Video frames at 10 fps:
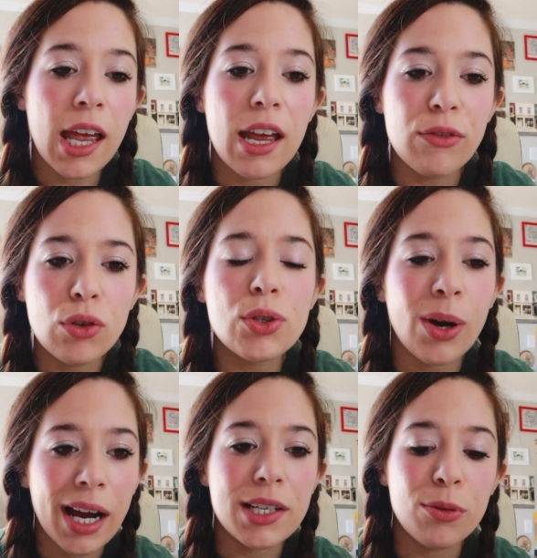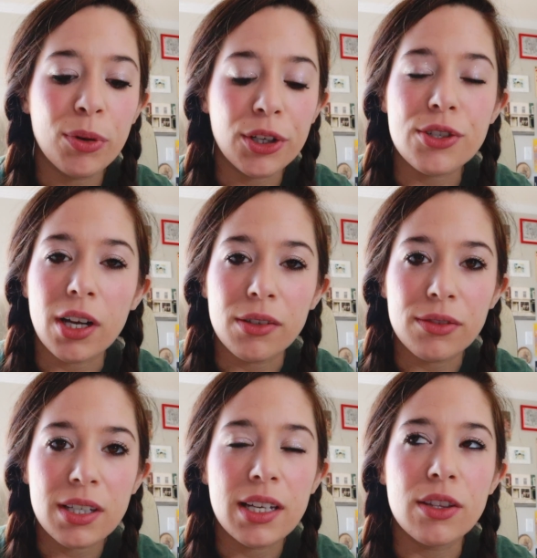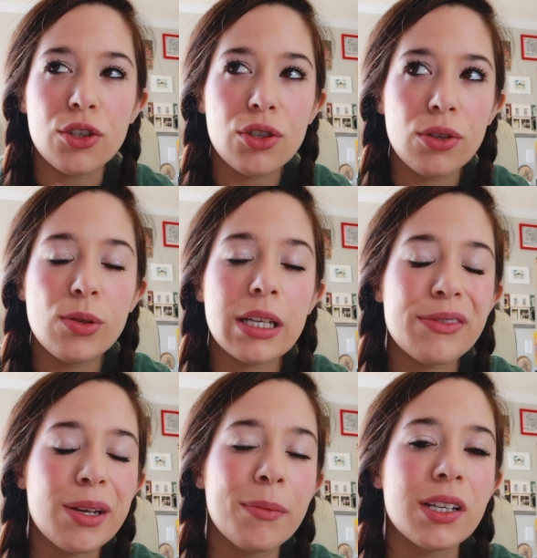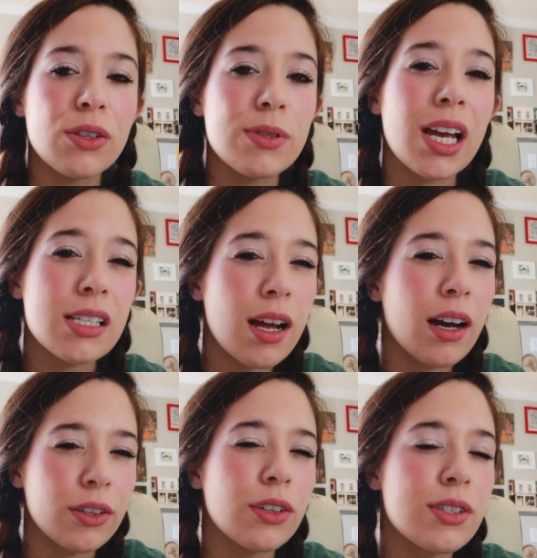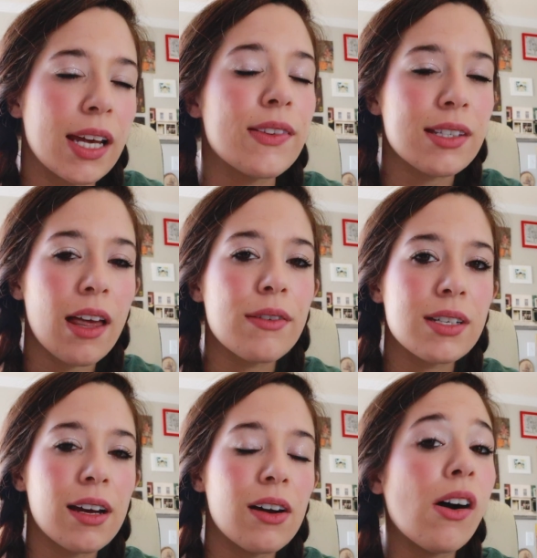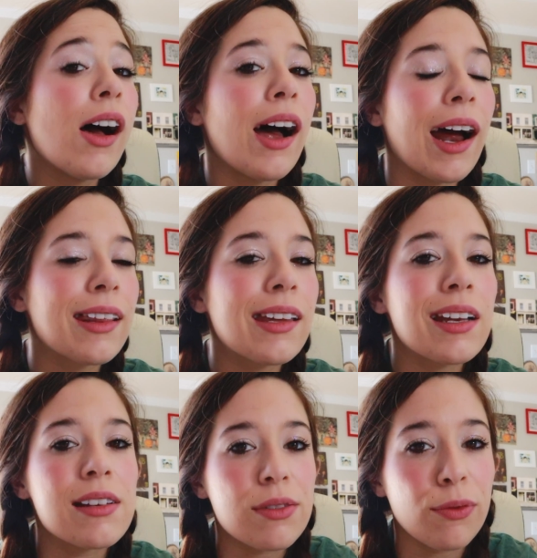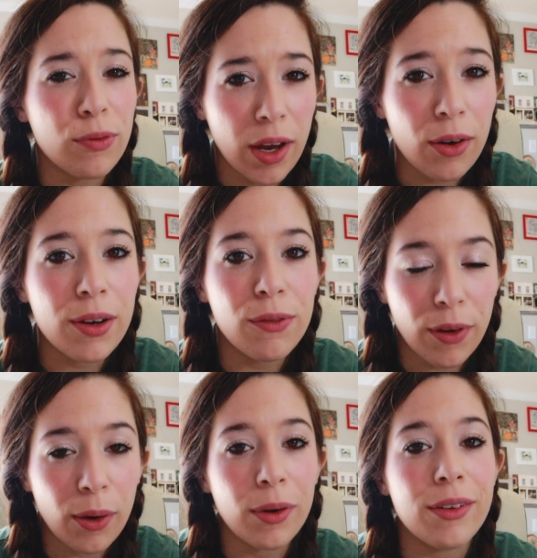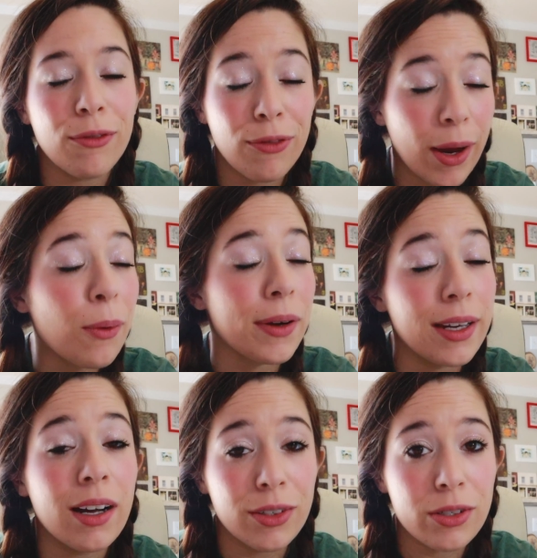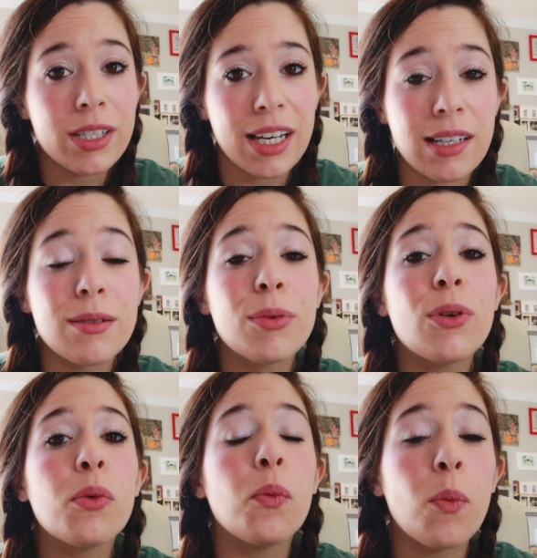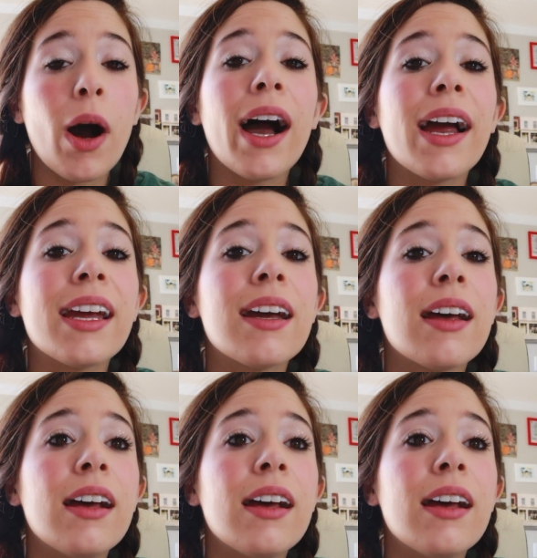if you try to put yourselves in the shoes of somebody who does not understand this lifestyle, I think it is very, very, very understandable why